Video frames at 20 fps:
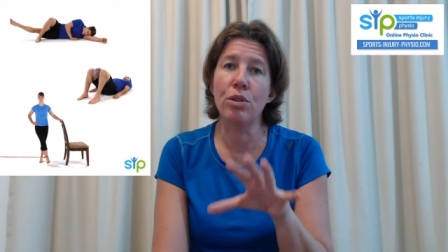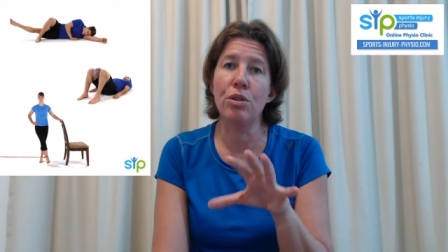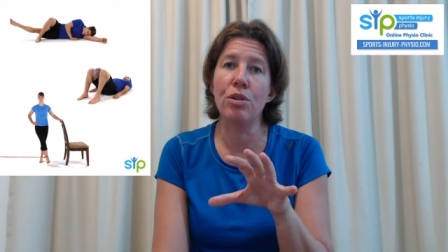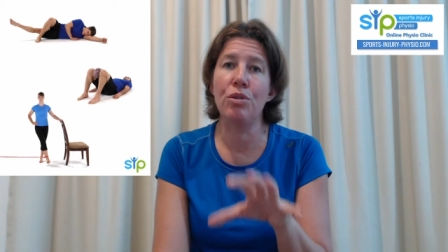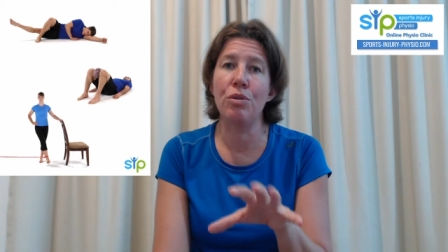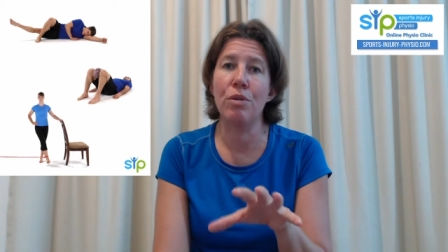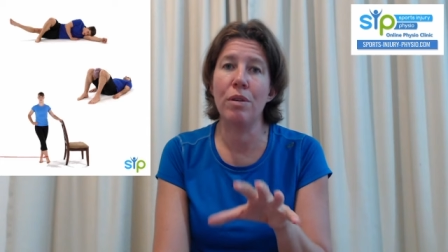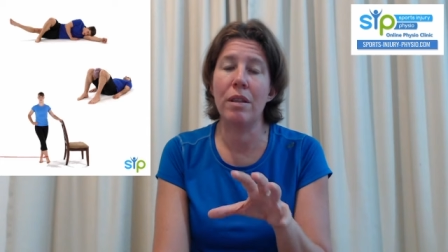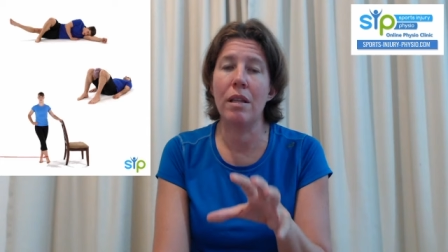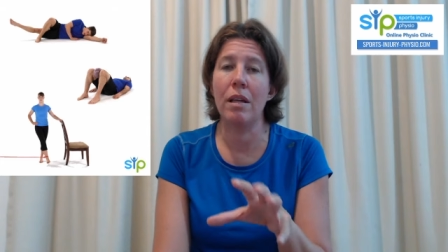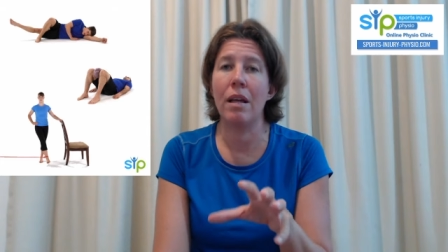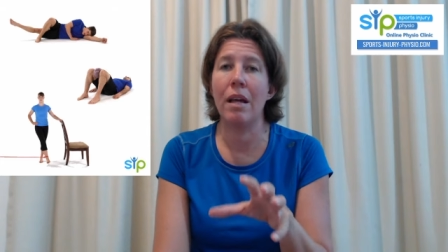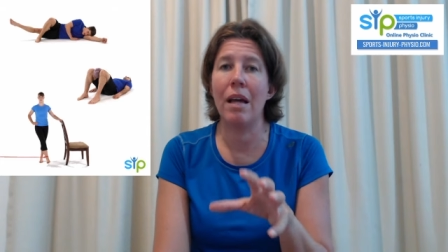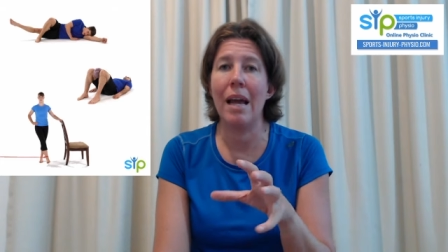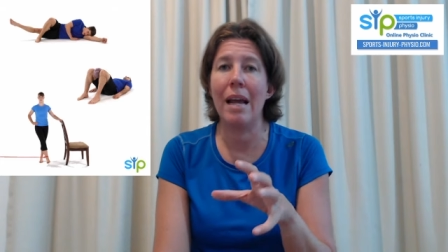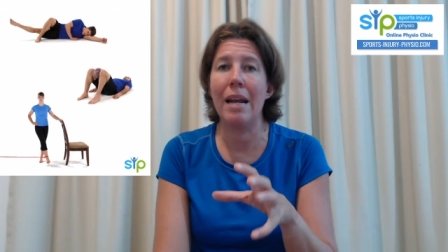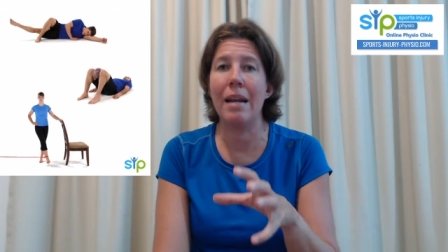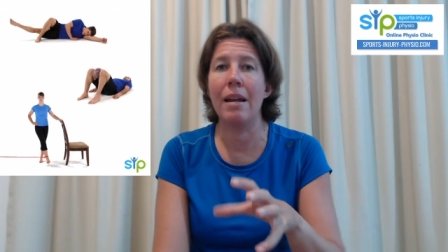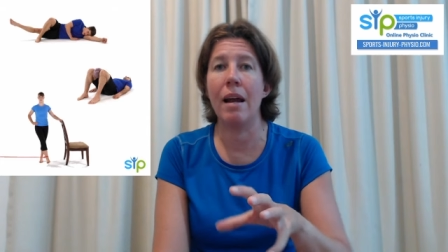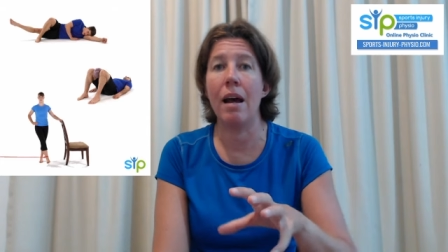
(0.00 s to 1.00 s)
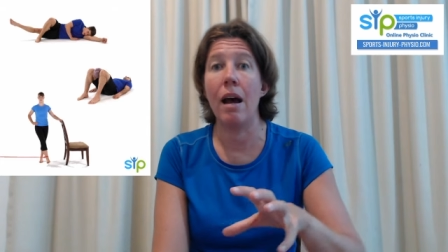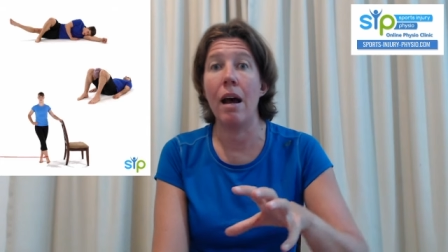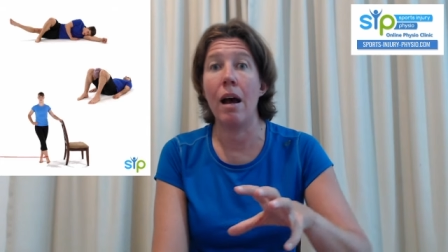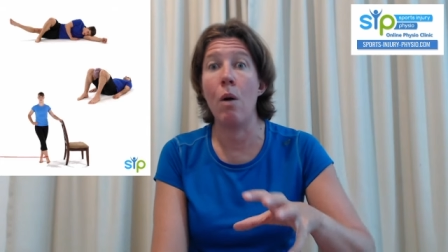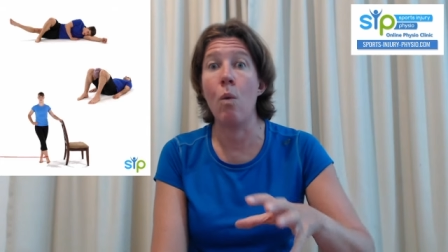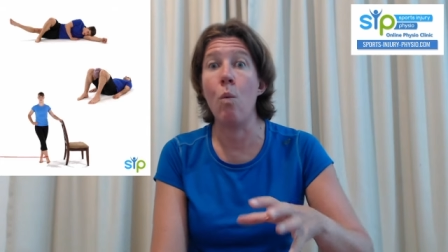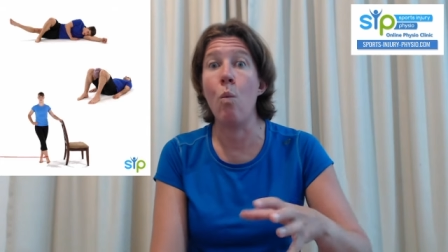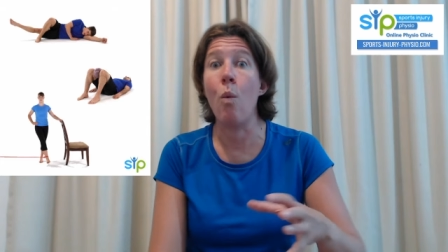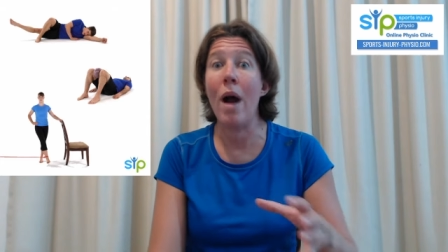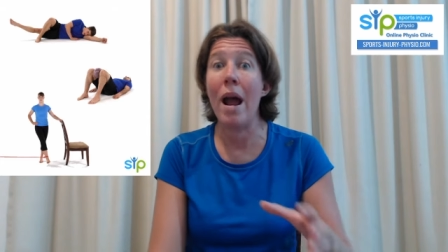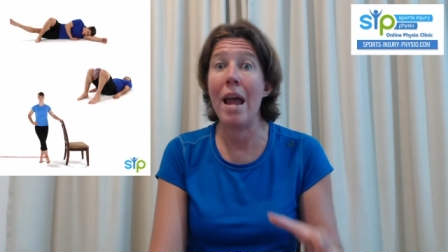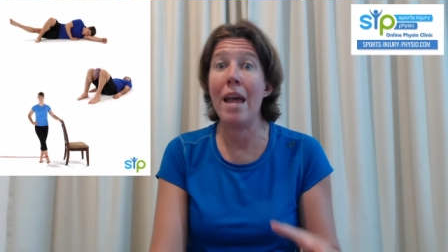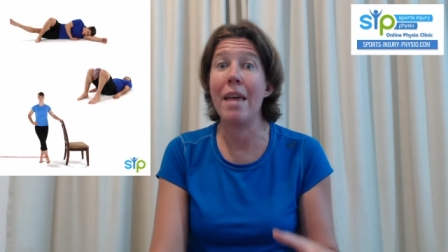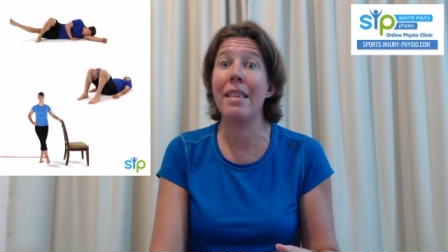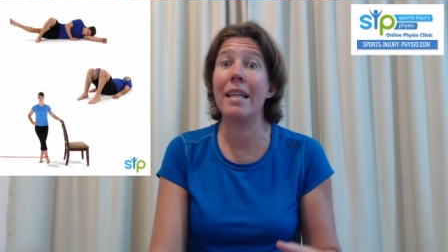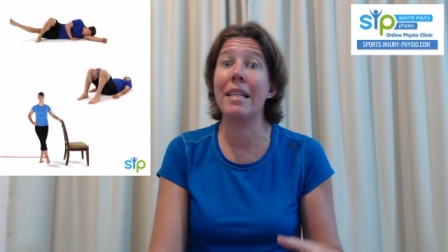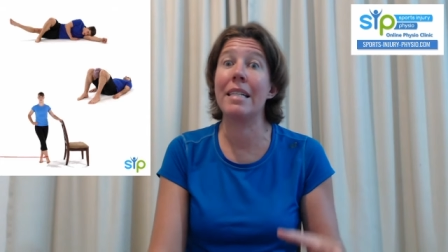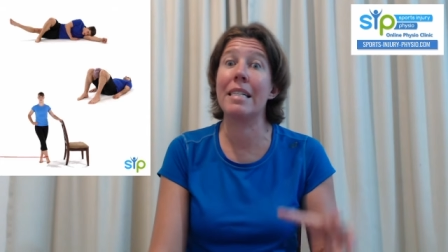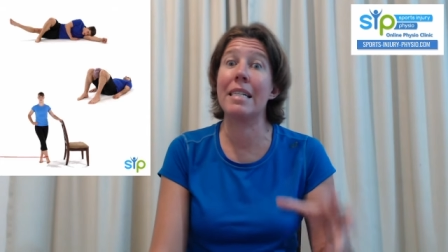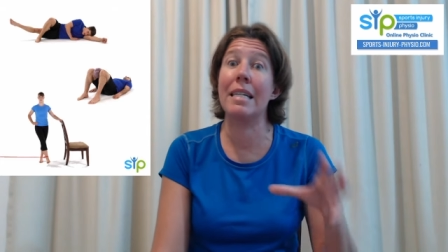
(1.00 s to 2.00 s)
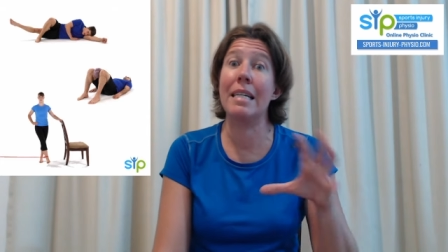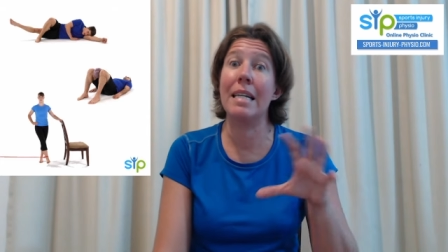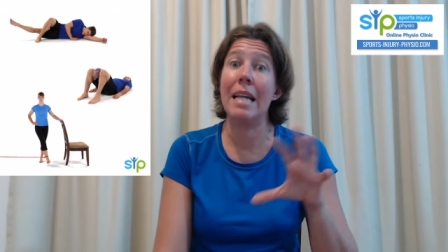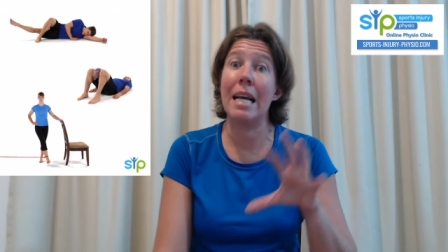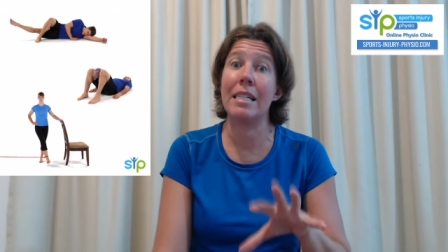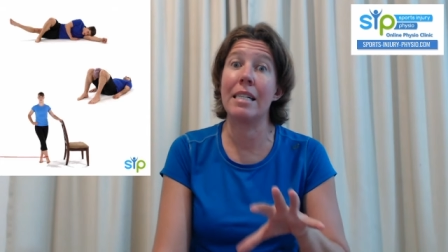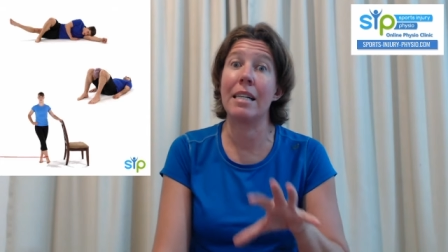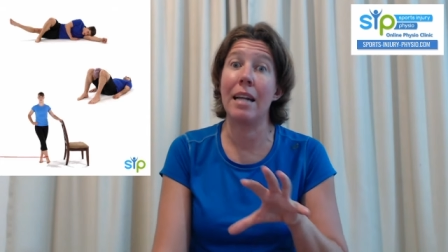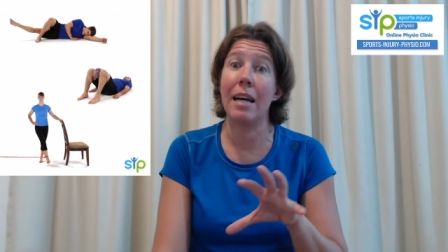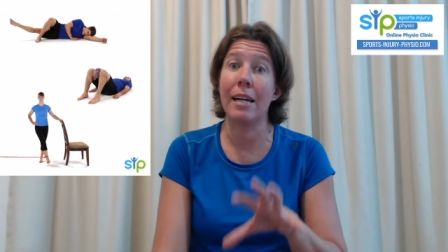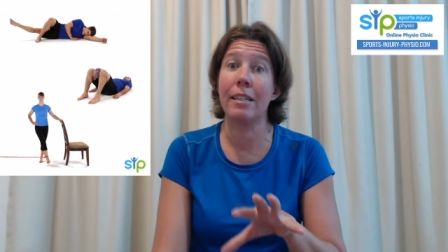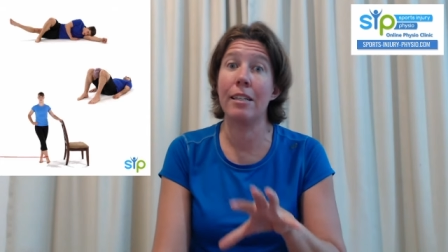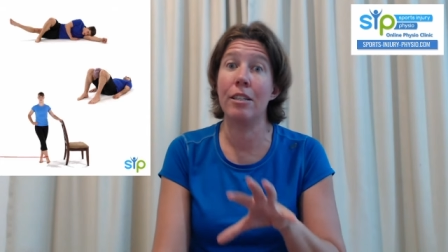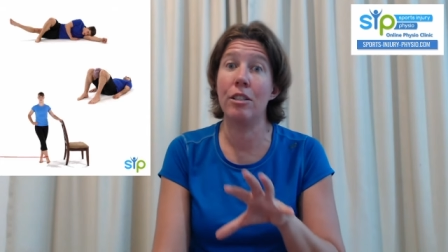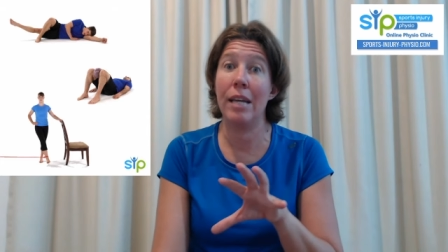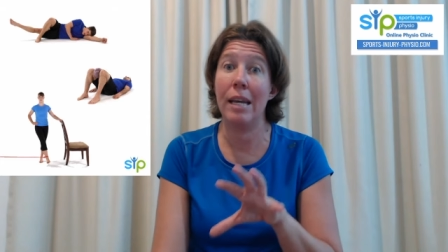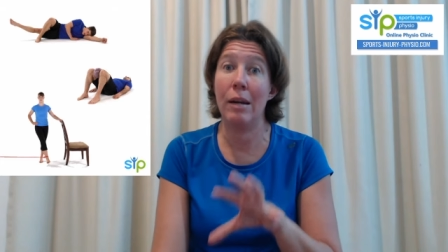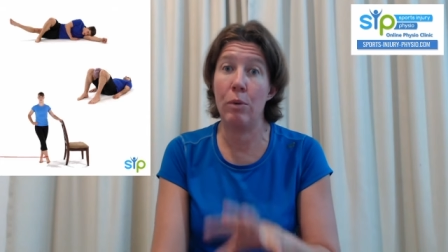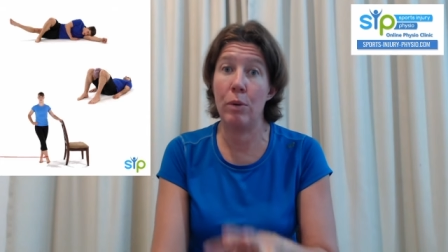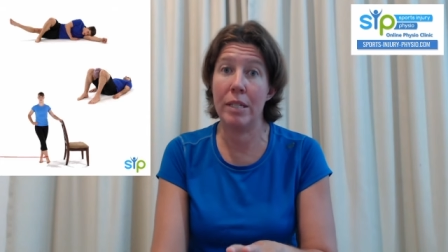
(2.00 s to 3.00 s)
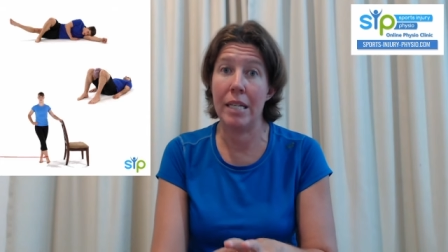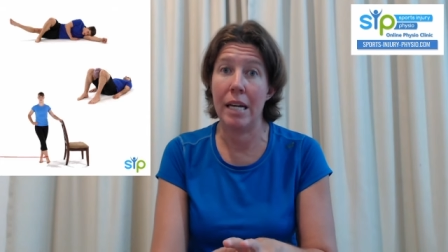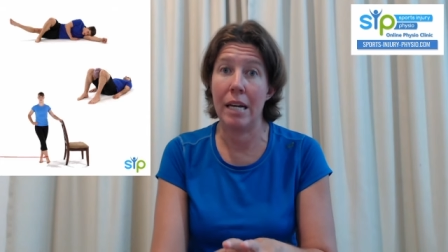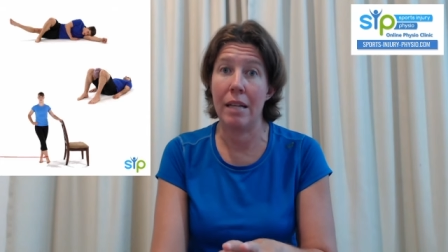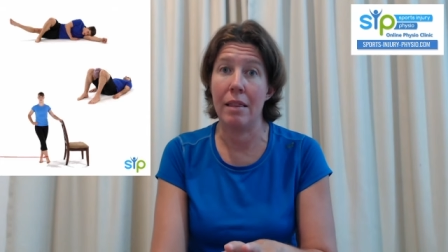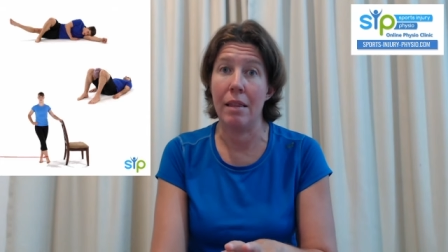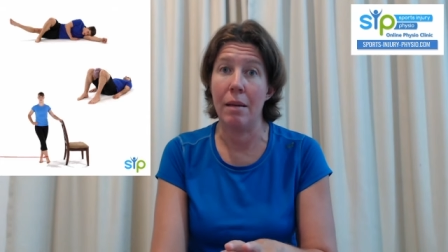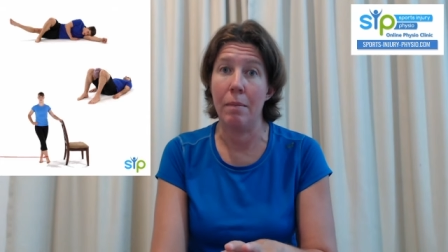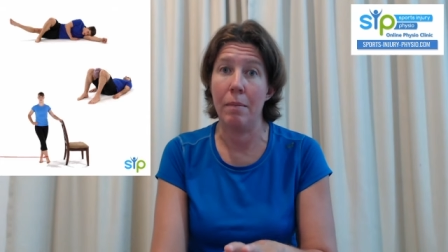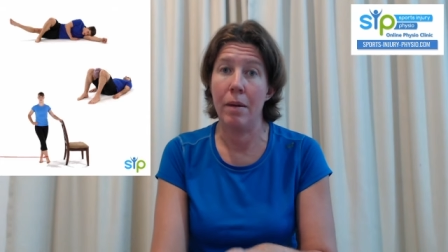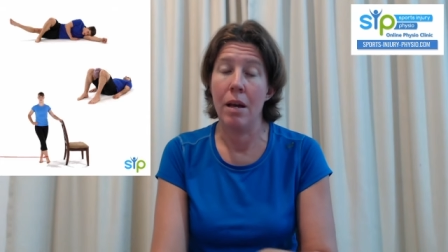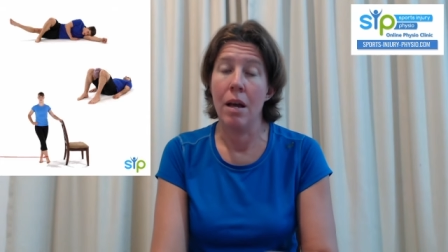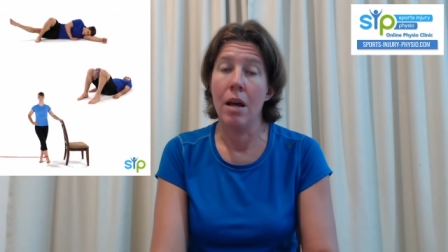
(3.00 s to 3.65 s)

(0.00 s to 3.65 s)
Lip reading: do it in a way that's less likely to irritate them.